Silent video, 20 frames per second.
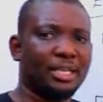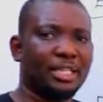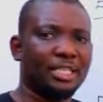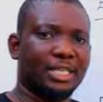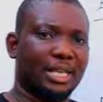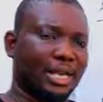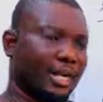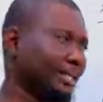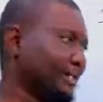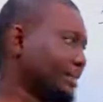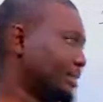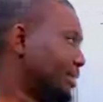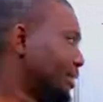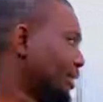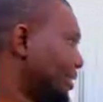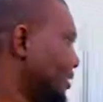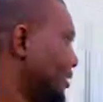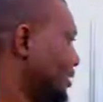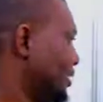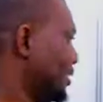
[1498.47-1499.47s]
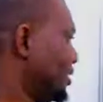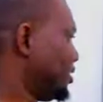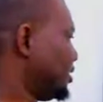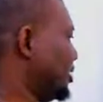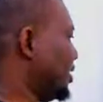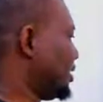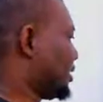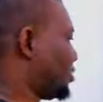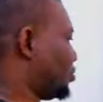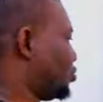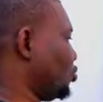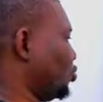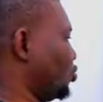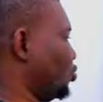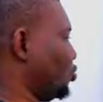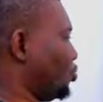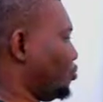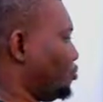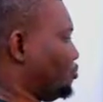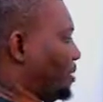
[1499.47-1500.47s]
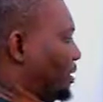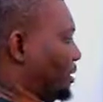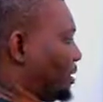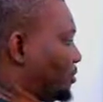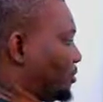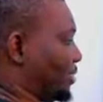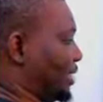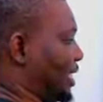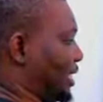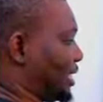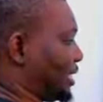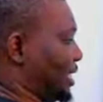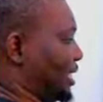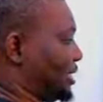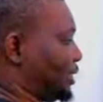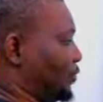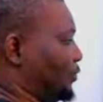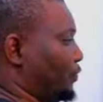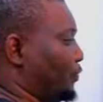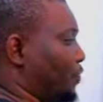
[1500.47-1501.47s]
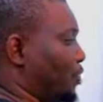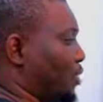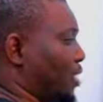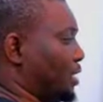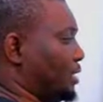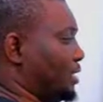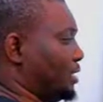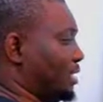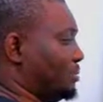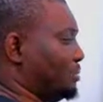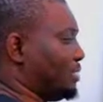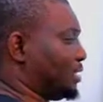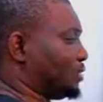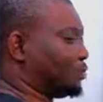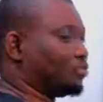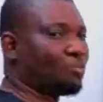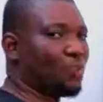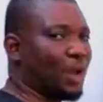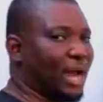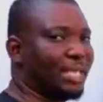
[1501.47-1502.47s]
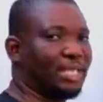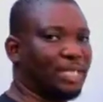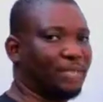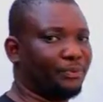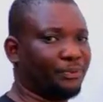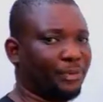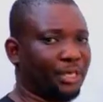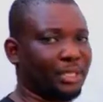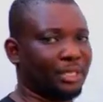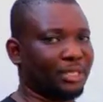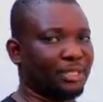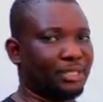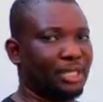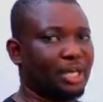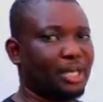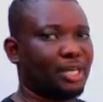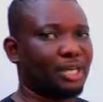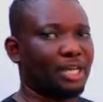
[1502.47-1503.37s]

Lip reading: Yes, these 2 particular class of organisms are quite different.